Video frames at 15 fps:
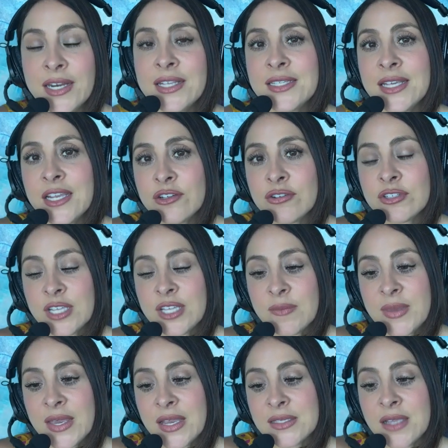And it's interesting
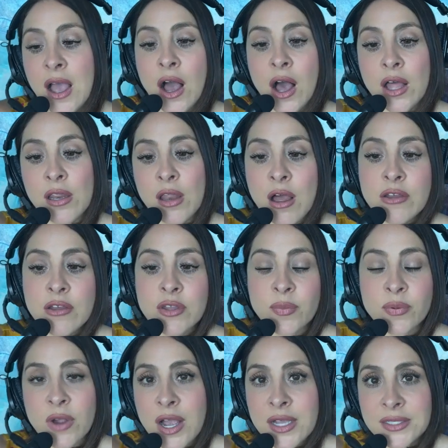because along the
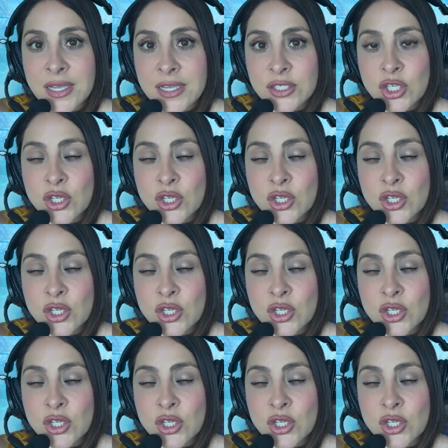process,